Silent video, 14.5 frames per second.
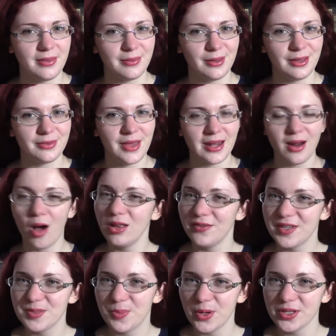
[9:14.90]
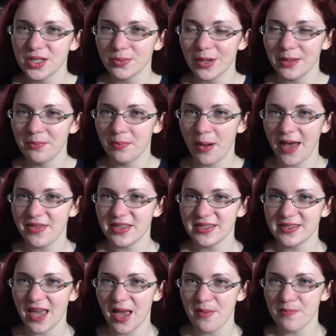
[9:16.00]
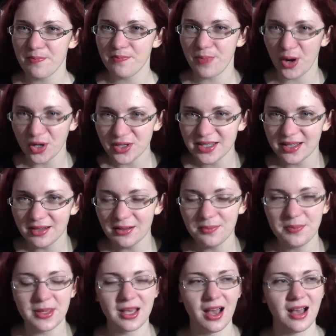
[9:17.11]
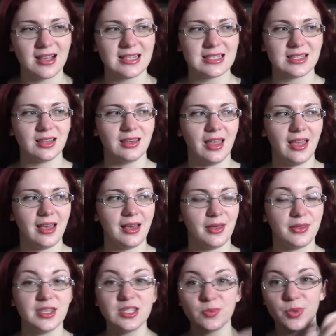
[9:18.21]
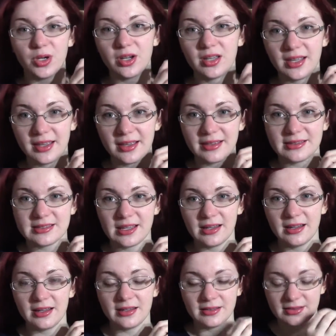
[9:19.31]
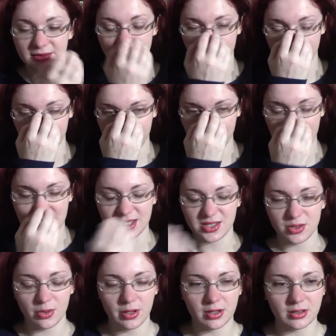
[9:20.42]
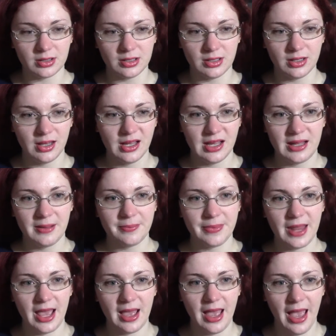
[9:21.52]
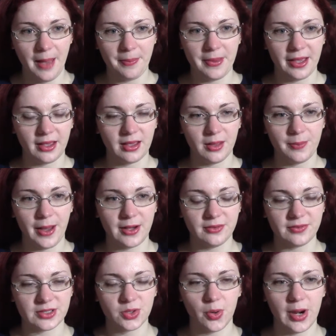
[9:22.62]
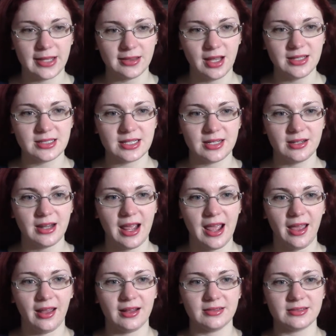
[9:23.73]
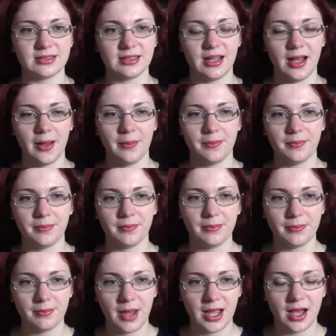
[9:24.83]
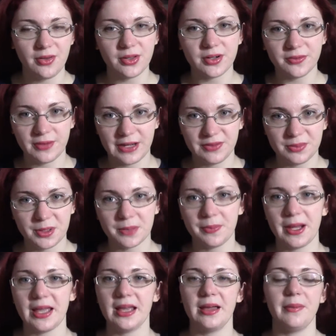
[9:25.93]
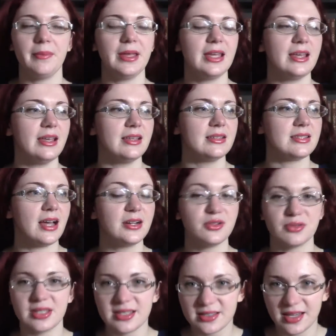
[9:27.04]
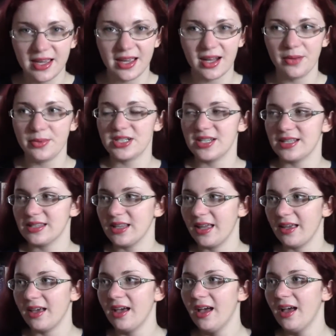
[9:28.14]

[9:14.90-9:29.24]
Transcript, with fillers: that all of his books are written by the same person because like this book is a sort of historical epic about Victorian London and um, my other favorite book by him is Under the Skin, which is like